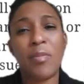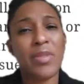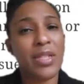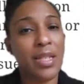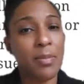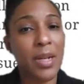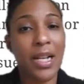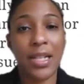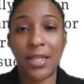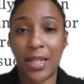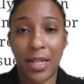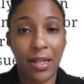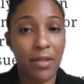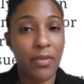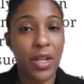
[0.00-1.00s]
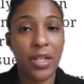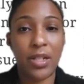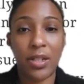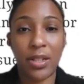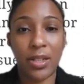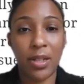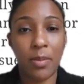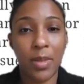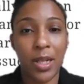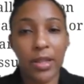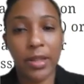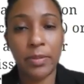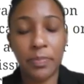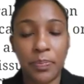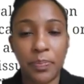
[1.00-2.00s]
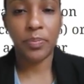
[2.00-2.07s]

Somebody is taking advantage of somebody.